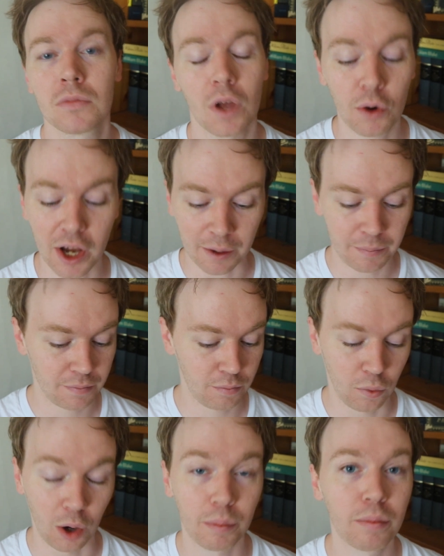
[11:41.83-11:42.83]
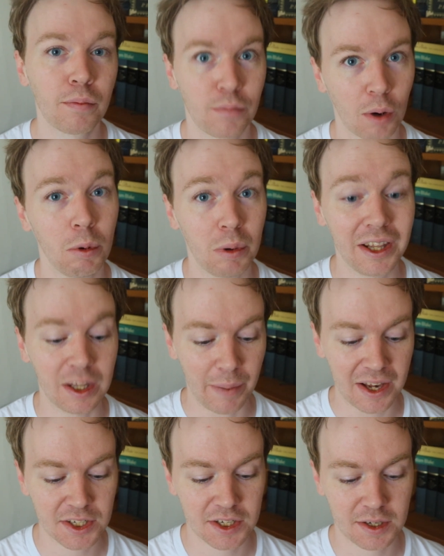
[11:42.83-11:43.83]
Okay, well, probably in the
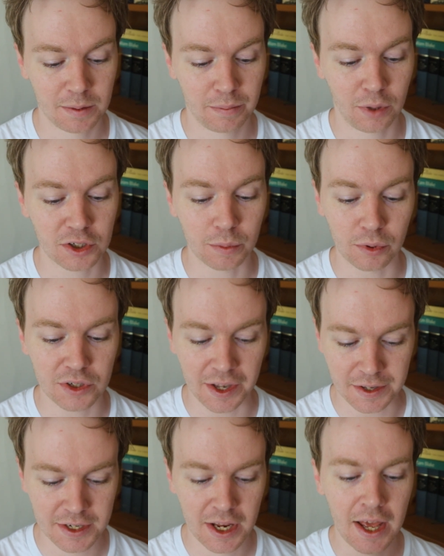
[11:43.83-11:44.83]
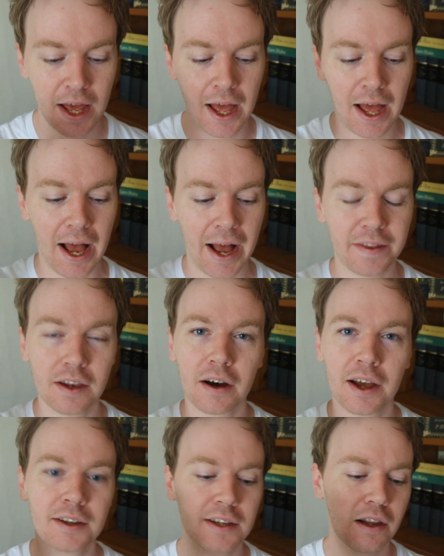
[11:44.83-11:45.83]
best possible sense. And then
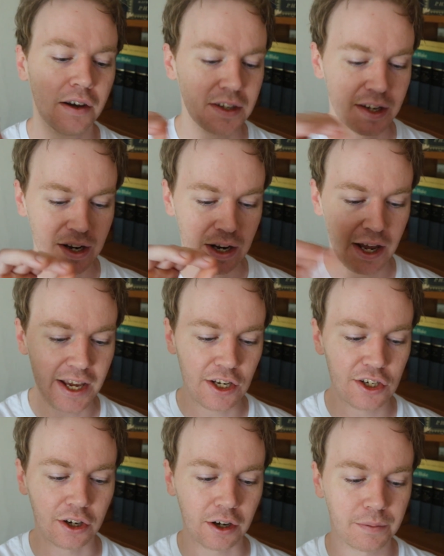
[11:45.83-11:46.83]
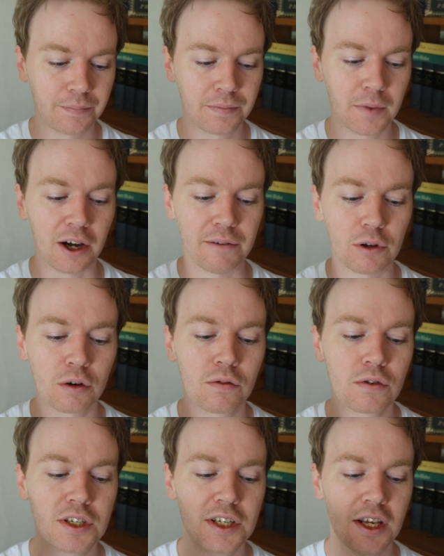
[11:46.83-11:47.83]
I underlined nature. I've
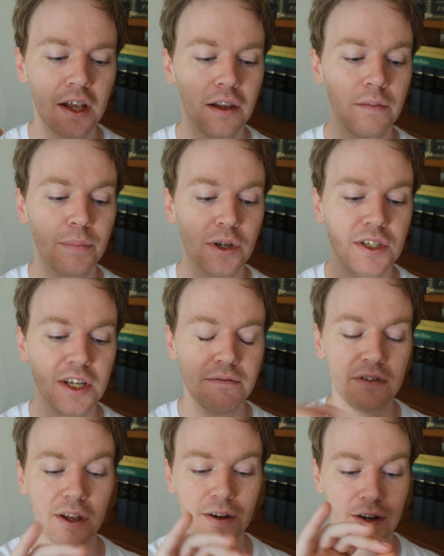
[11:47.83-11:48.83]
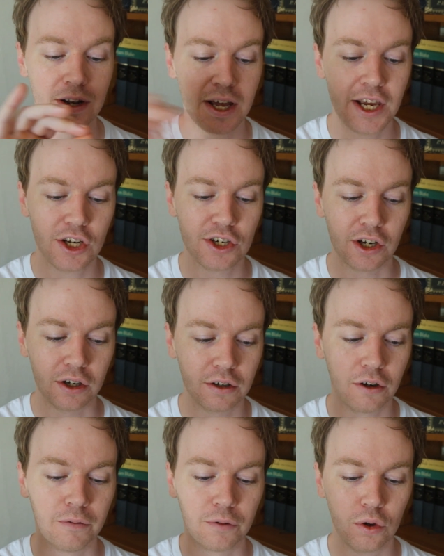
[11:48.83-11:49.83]
long perceived the nature
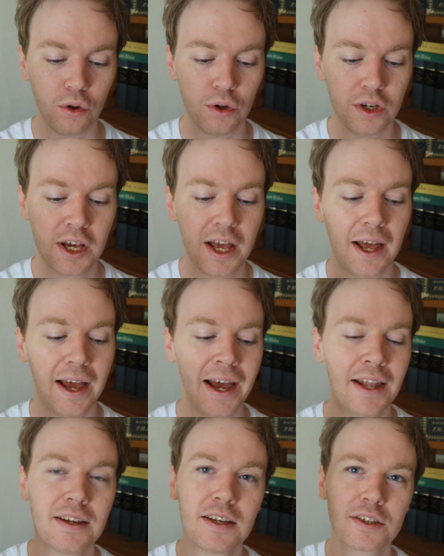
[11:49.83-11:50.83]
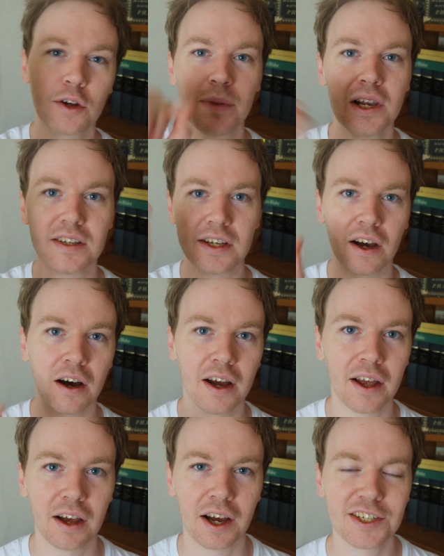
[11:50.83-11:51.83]
of good and its nobility.
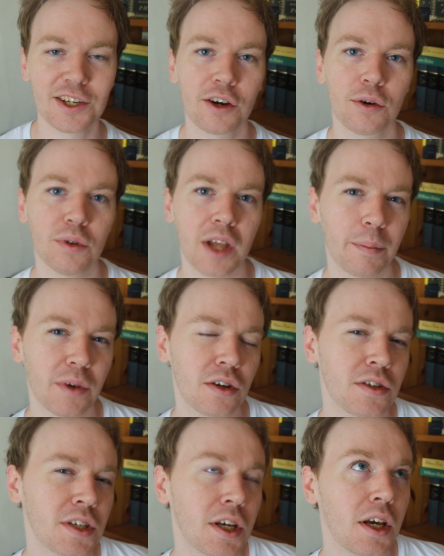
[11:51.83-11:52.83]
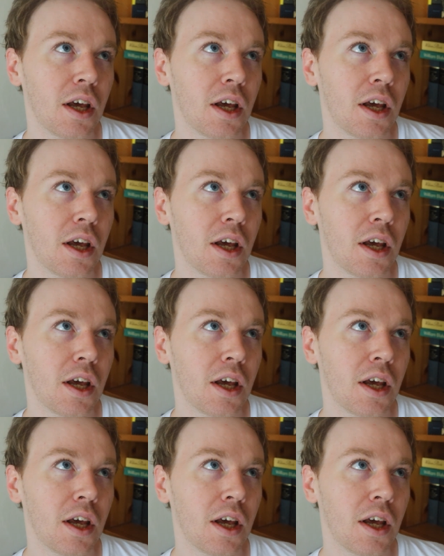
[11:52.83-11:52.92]
I circled that because